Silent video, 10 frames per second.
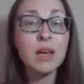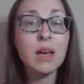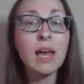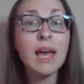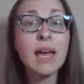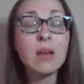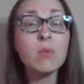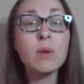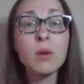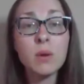And
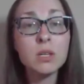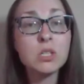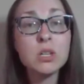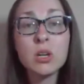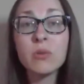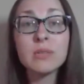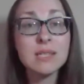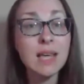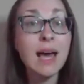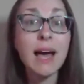what I want you to know is
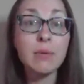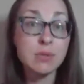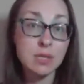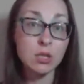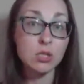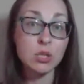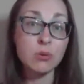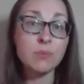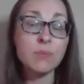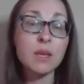that I was there
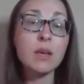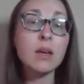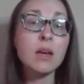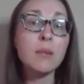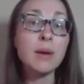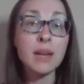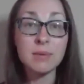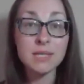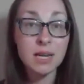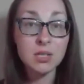too. My name
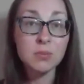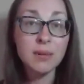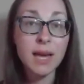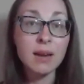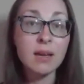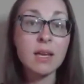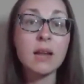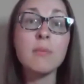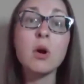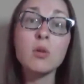is Dr. Beata, and
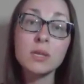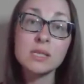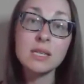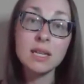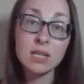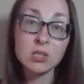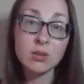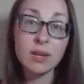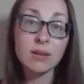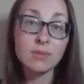I'm a holistic and
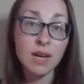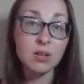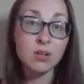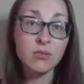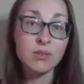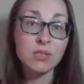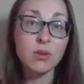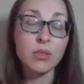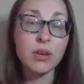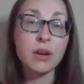integrative doctor of
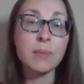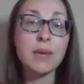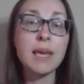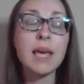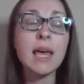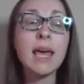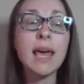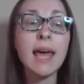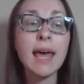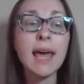physical therapy,
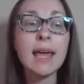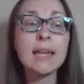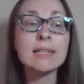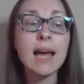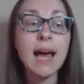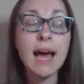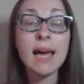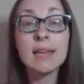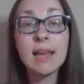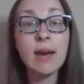and
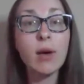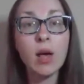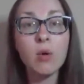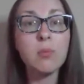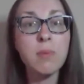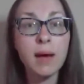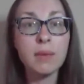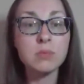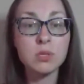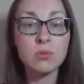I now help
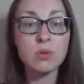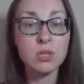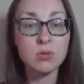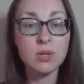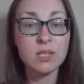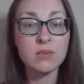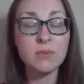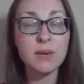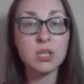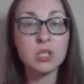moms through this
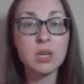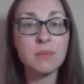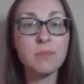transformation.